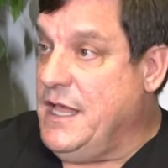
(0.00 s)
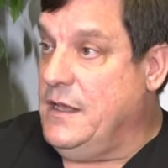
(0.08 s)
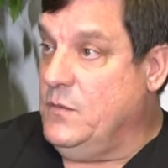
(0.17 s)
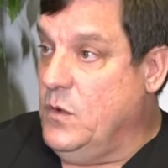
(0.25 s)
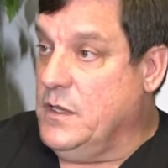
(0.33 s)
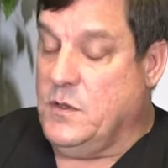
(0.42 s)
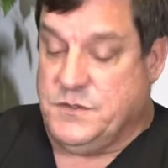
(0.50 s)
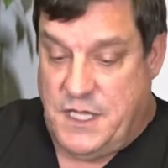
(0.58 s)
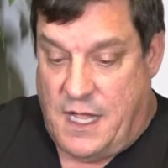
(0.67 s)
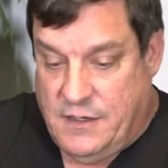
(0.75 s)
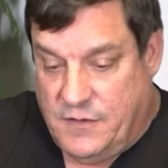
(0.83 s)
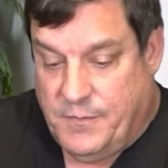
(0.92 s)
on what goes
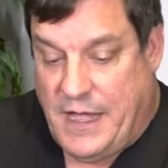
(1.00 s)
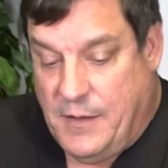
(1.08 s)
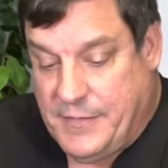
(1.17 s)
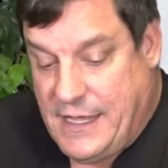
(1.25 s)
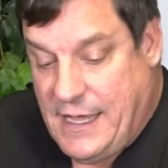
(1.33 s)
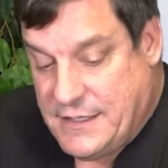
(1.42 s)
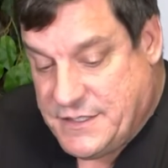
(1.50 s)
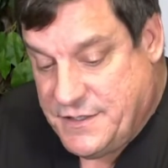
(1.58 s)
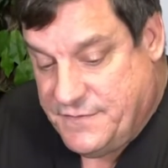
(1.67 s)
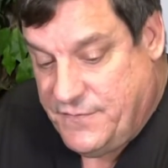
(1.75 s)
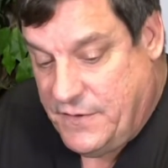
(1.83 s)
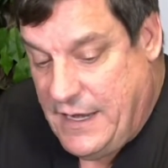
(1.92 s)
on in the biomechanics of
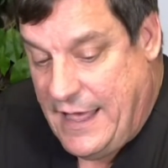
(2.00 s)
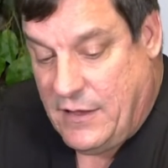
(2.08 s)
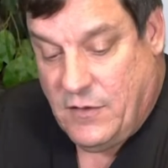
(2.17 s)
the foot and ankle.